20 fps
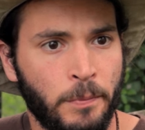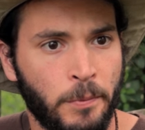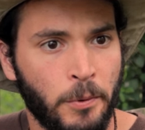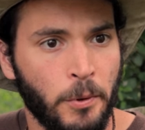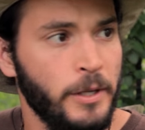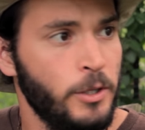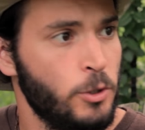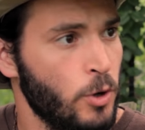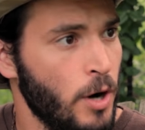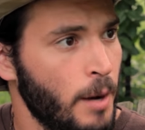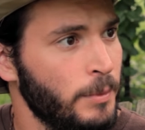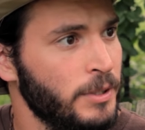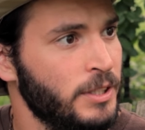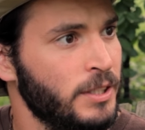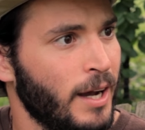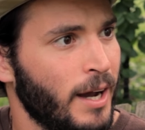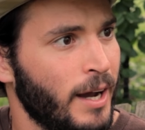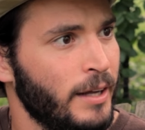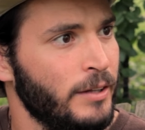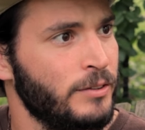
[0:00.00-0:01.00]
pretty
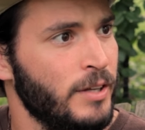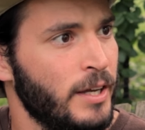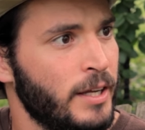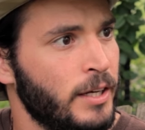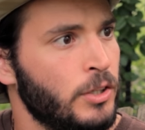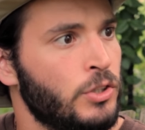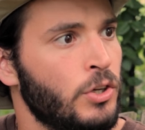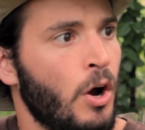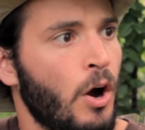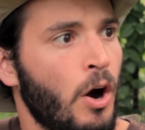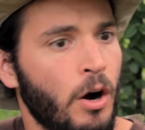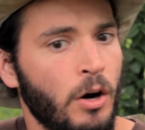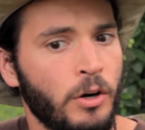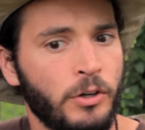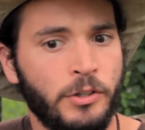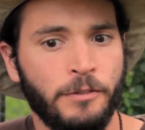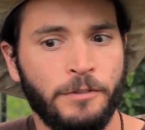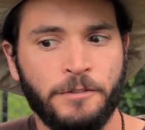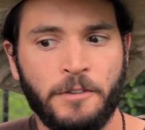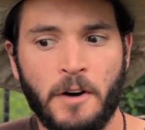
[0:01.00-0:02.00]
traumatized, and it's
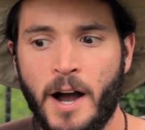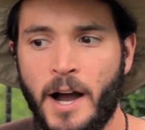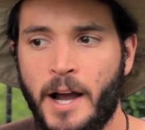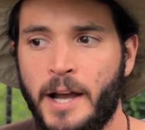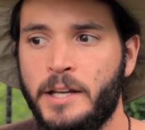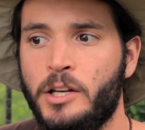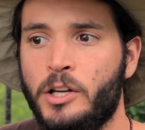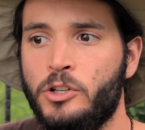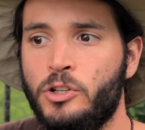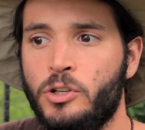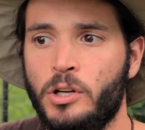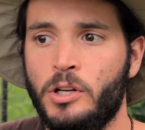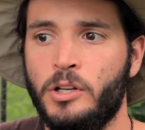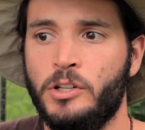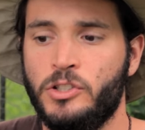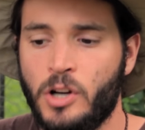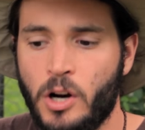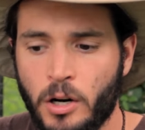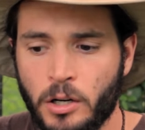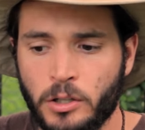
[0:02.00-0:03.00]
hard
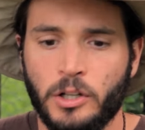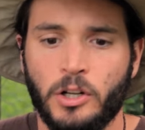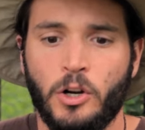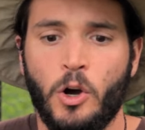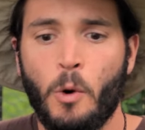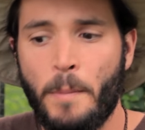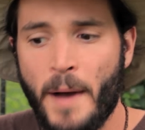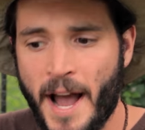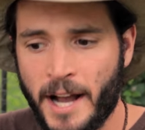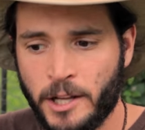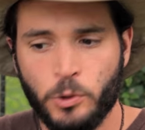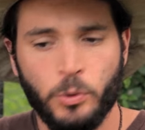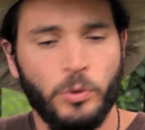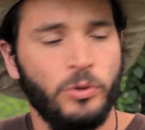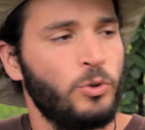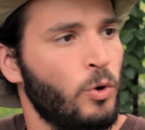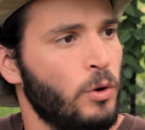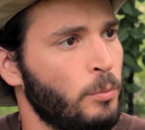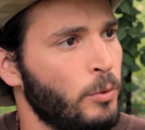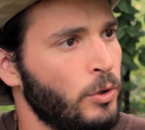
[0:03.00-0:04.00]
to go back to a
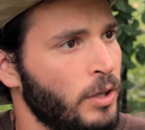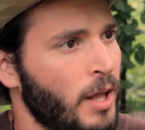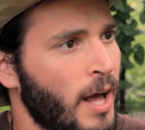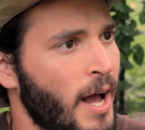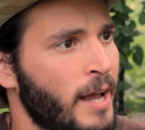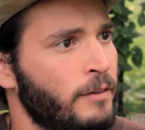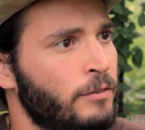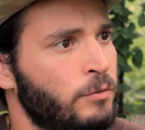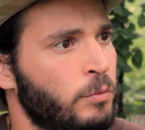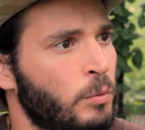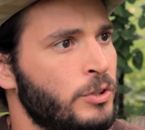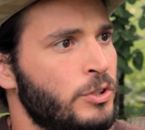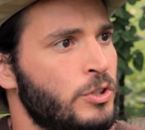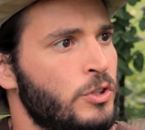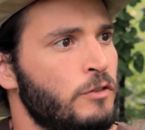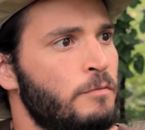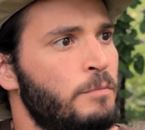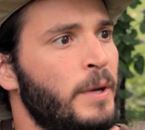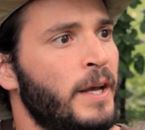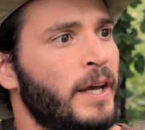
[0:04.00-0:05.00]
normal life once
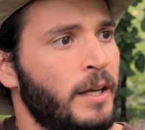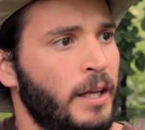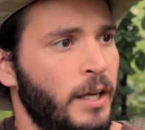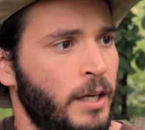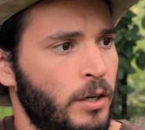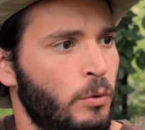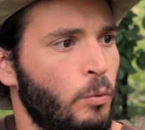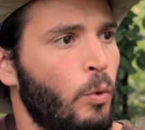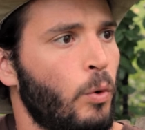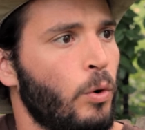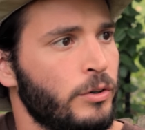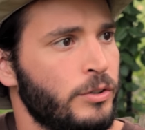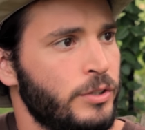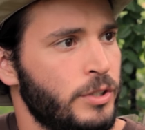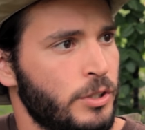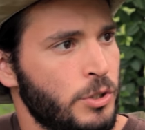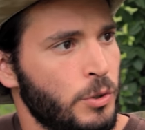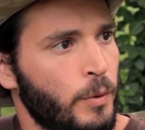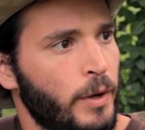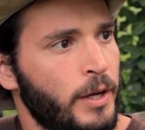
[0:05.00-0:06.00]
you've been in a war
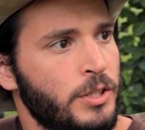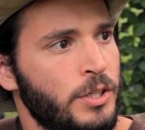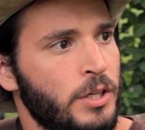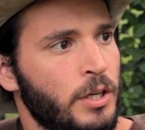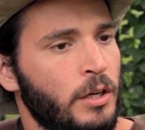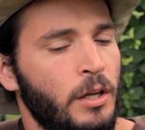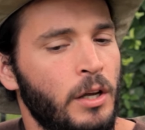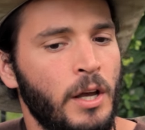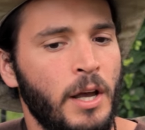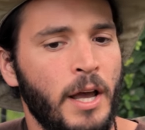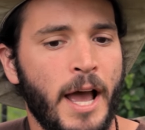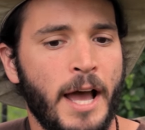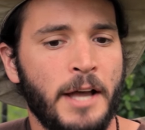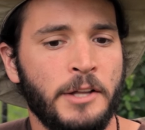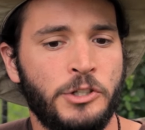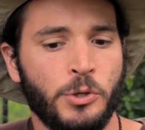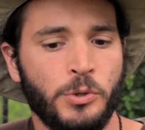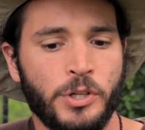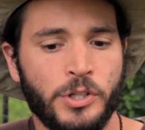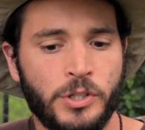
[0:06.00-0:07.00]
situation.
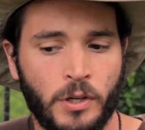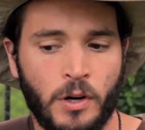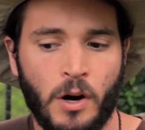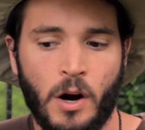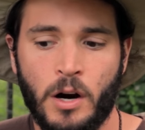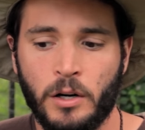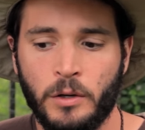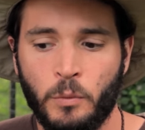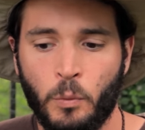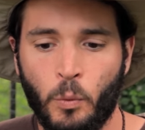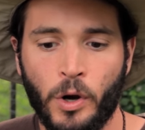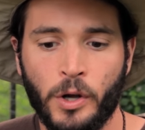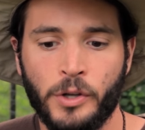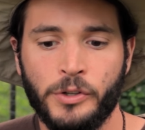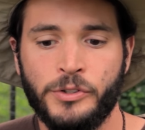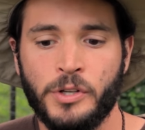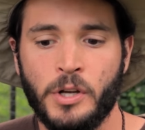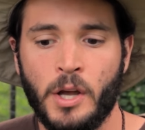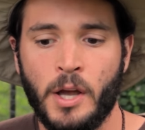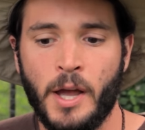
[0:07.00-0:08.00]
And so this garden
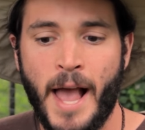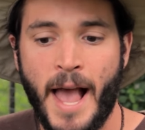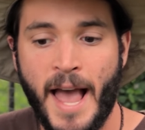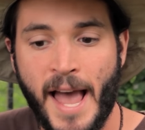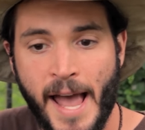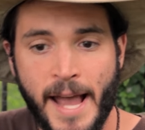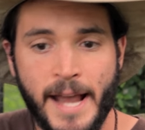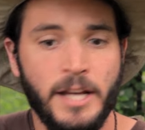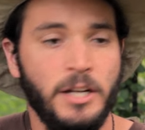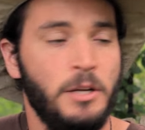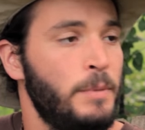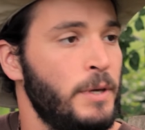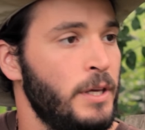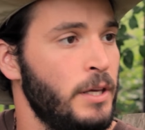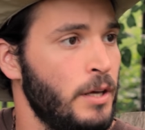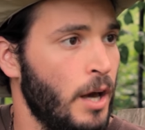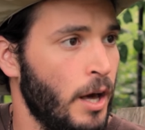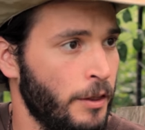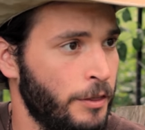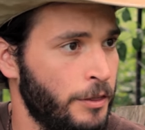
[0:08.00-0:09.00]
was A, to
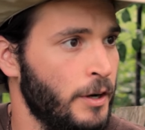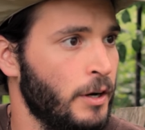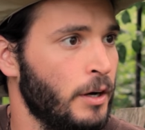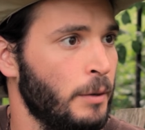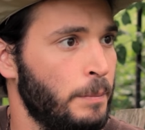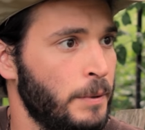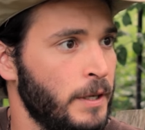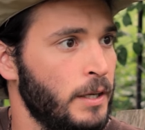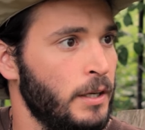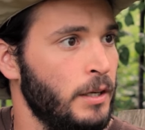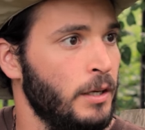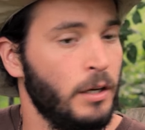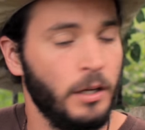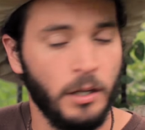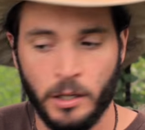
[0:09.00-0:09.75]
be a therapy